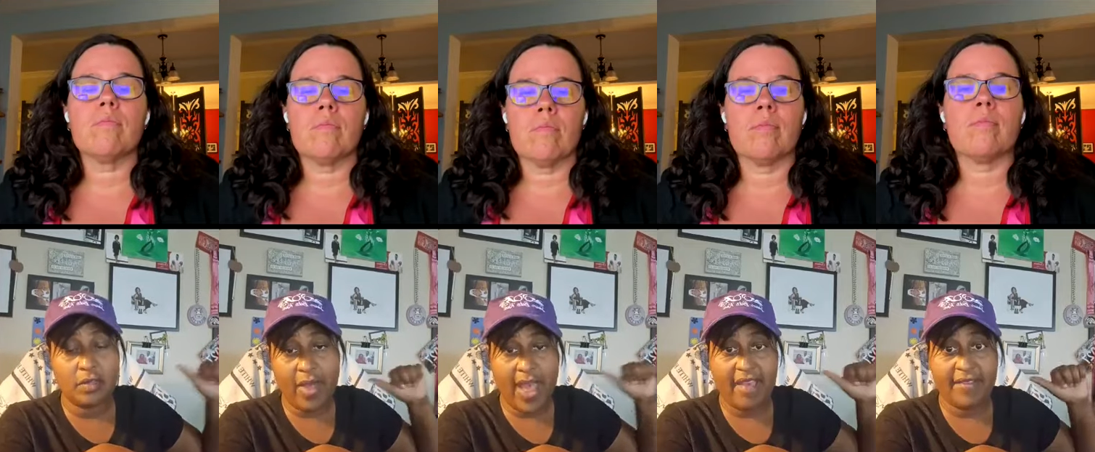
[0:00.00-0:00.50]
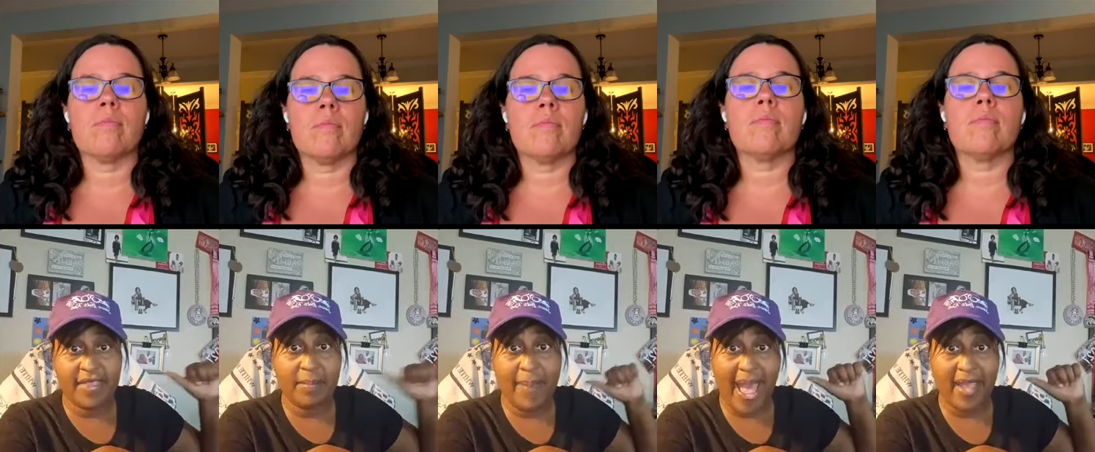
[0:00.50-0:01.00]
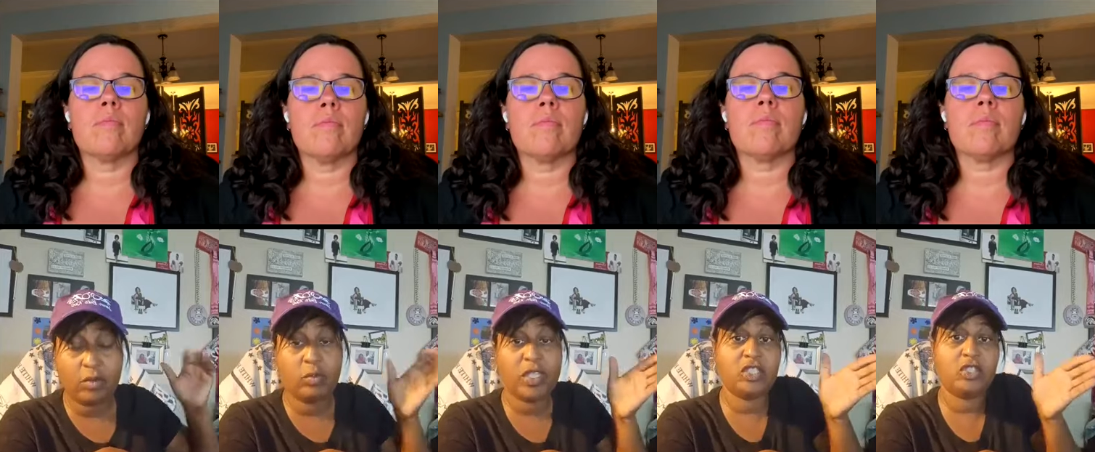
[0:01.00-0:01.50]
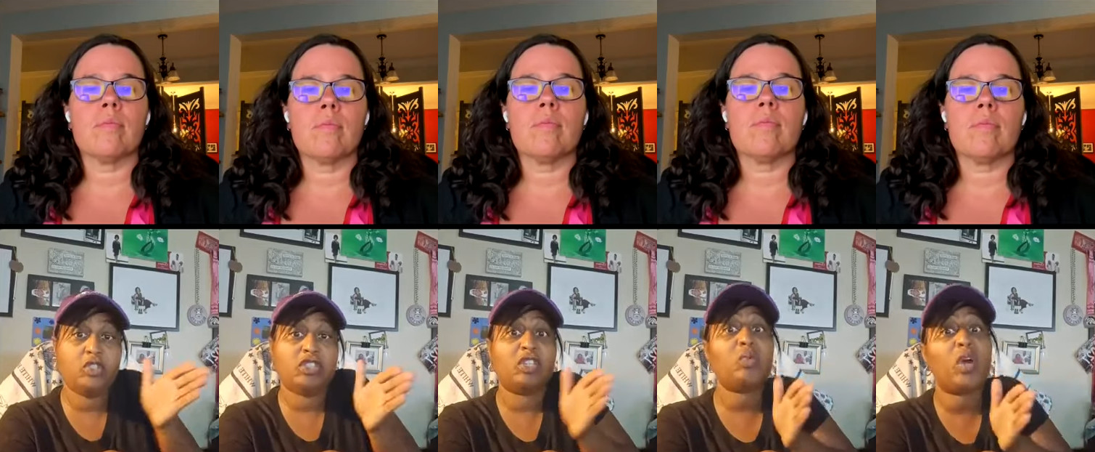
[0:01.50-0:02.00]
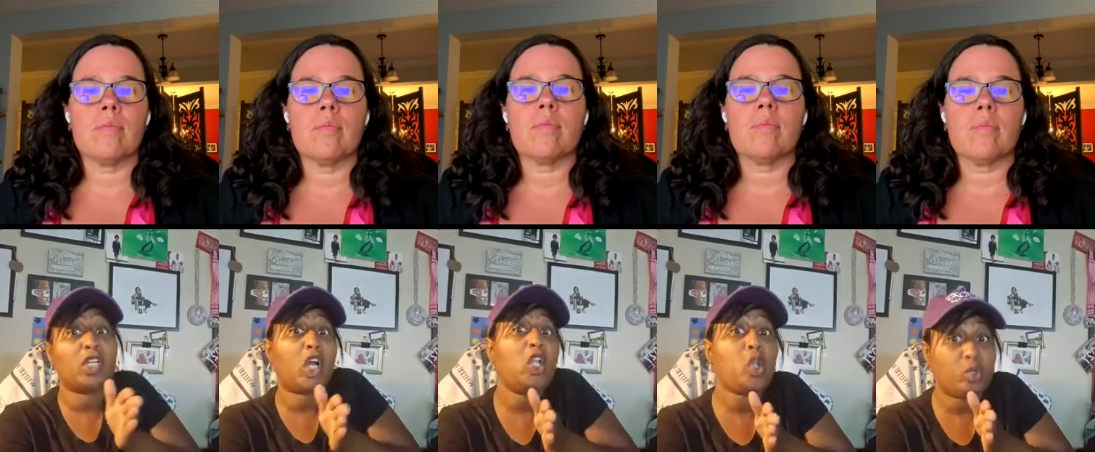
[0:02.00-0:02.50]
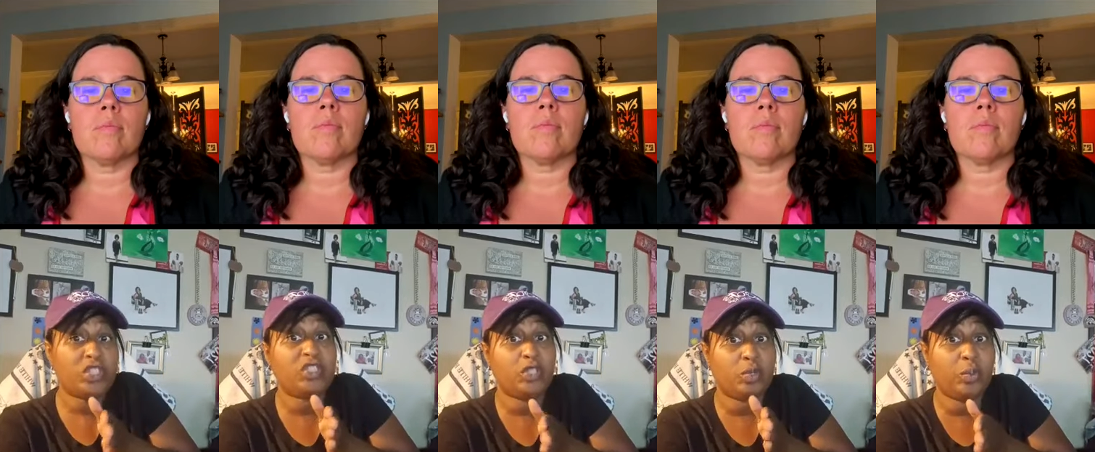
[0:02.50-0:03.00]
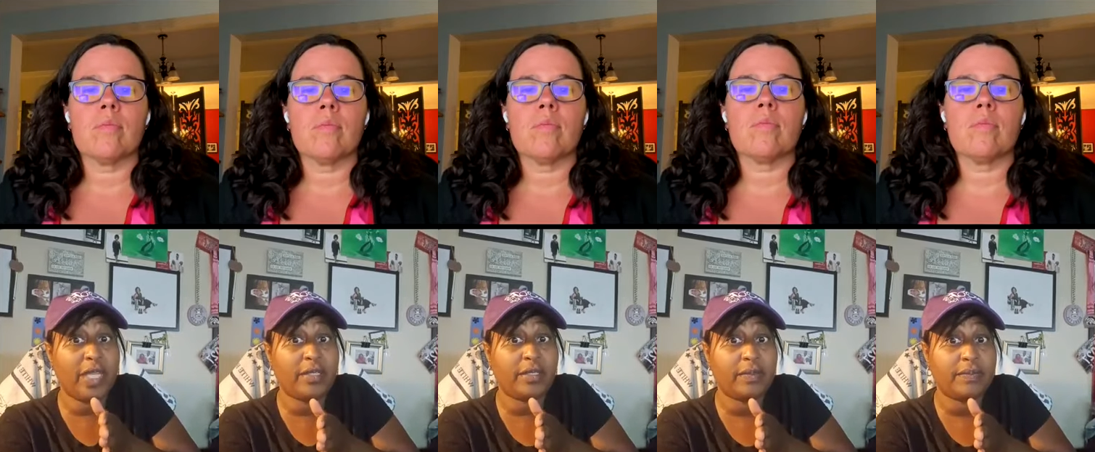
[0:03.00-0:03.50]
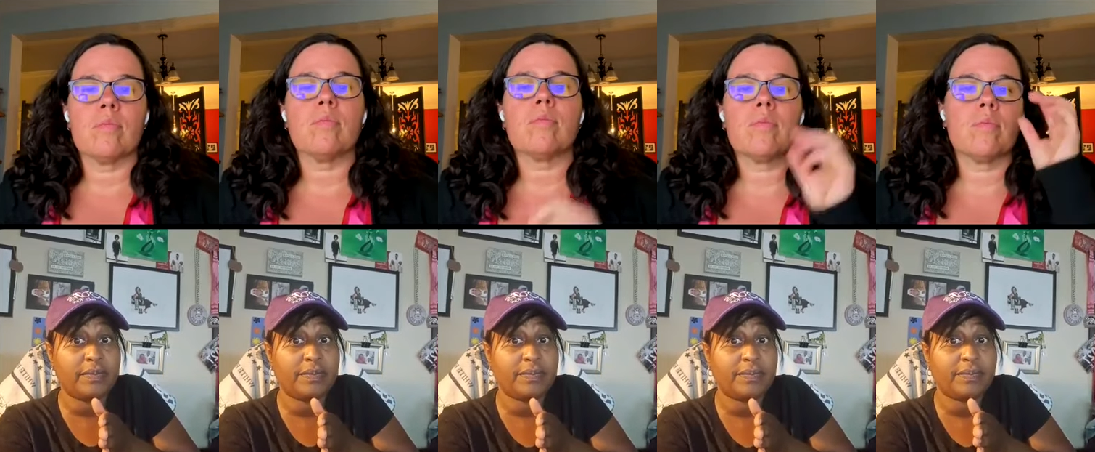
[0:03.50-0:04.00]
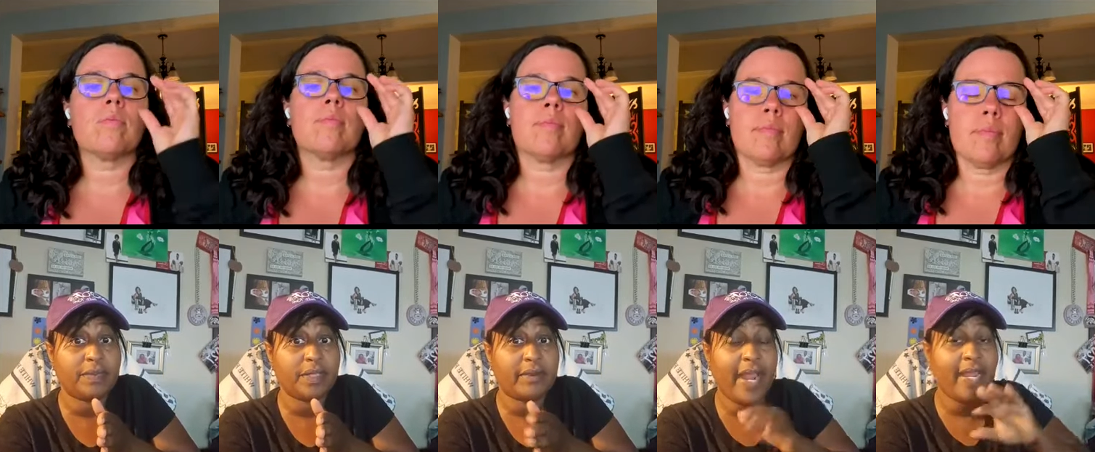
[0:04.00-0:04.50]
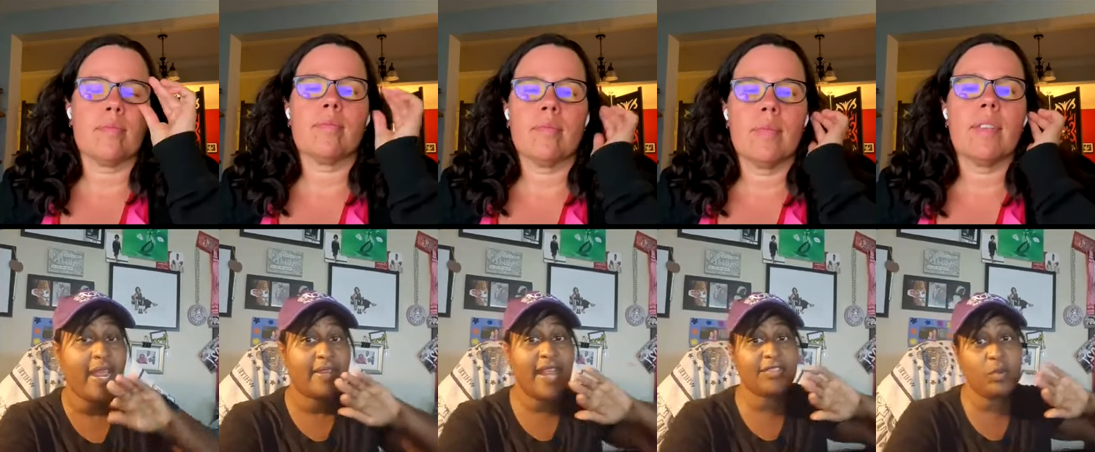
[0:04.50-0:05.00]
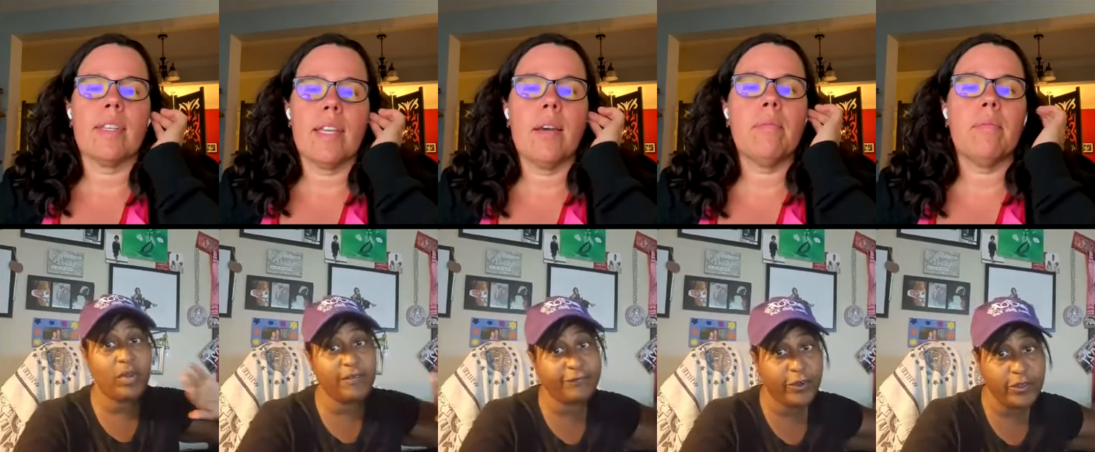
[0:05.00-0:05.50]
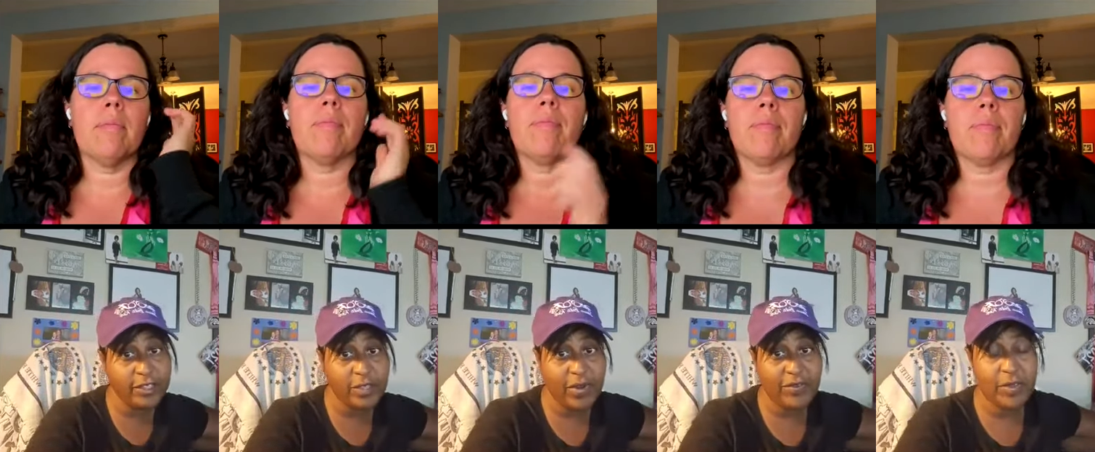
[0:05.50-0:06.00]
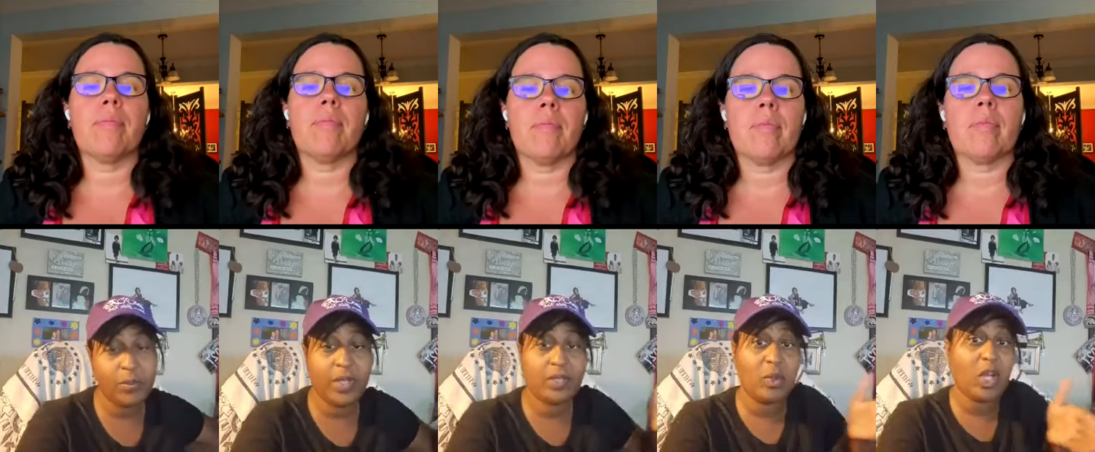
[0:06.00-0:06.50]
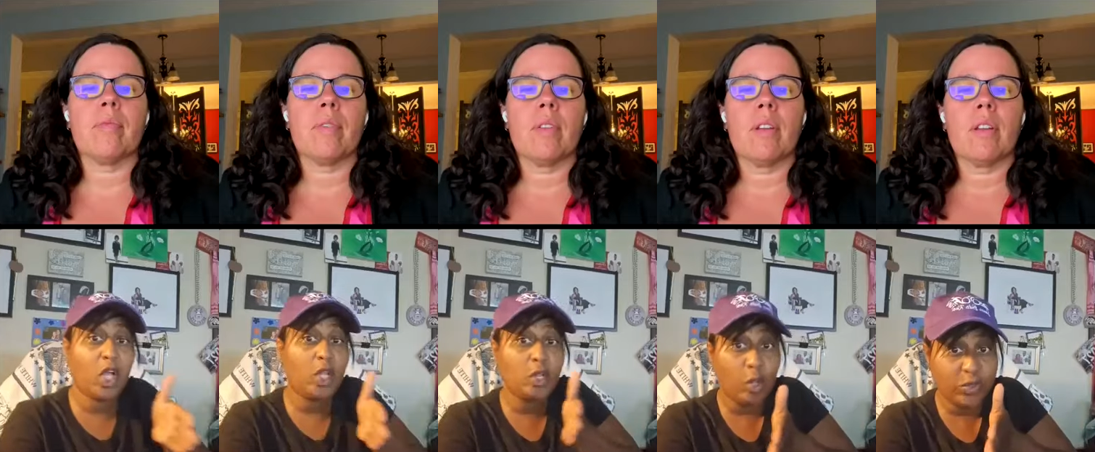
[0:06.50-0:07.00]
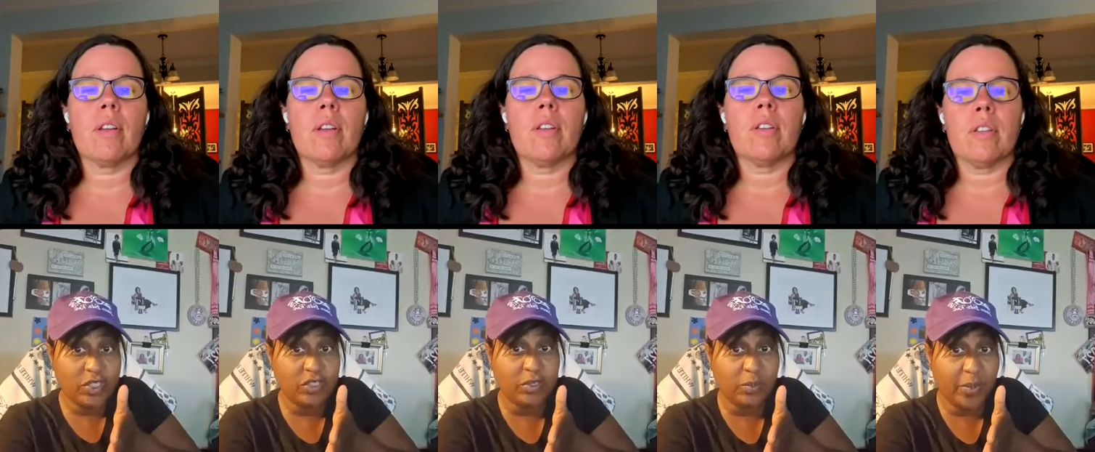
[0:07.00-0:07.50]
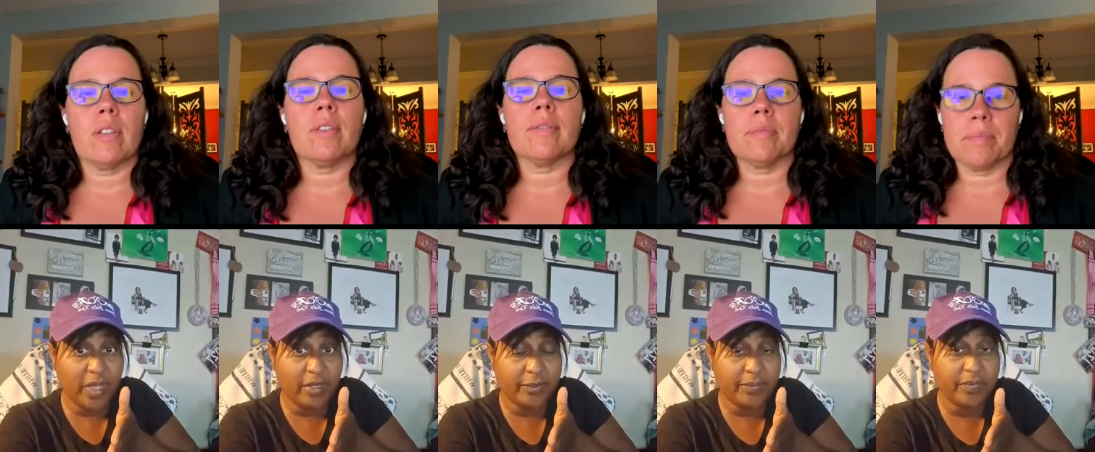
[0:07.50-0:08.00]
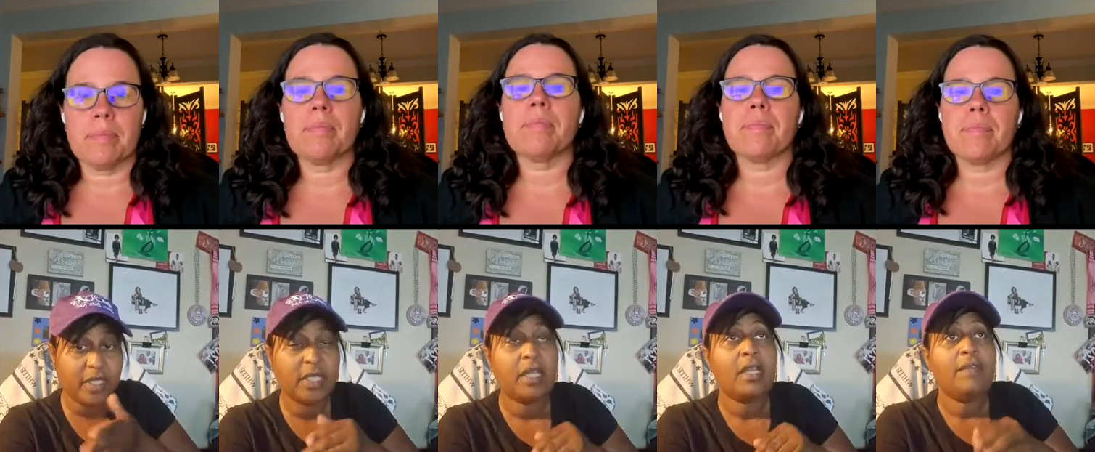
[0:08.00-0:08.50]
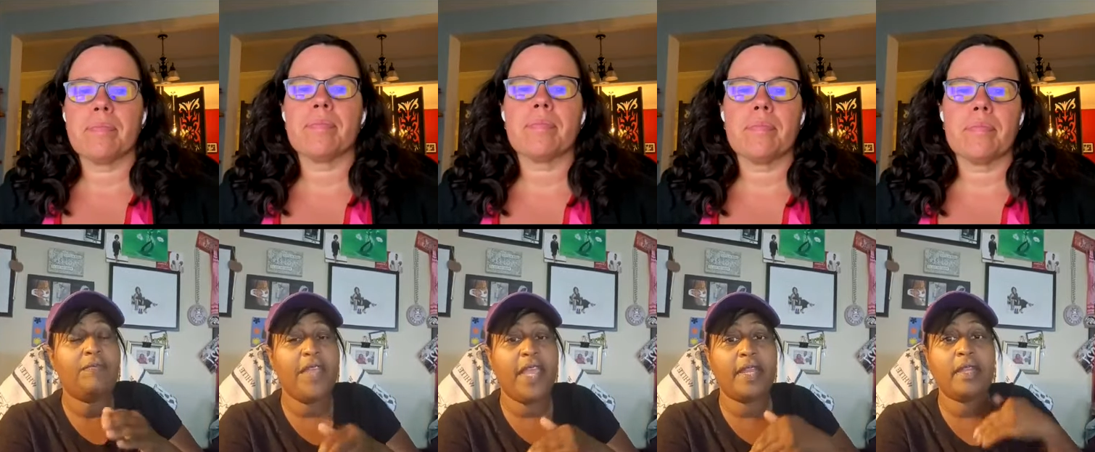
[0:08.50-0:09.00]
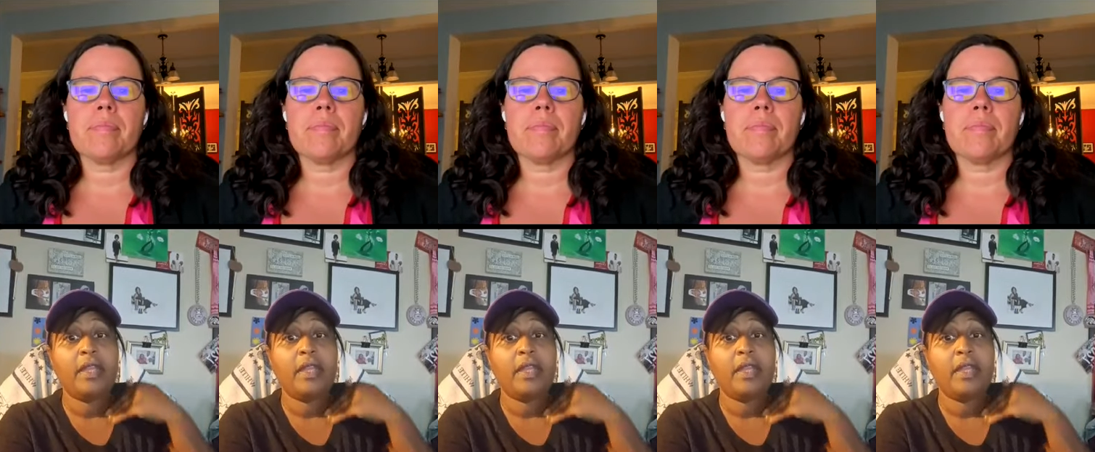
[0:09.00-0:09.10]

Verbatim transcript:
Speaker 1: you have in the back, which is usually the one closest to the wheel, right? Not the one furthest away from the wheel, the one closest to the wheel, then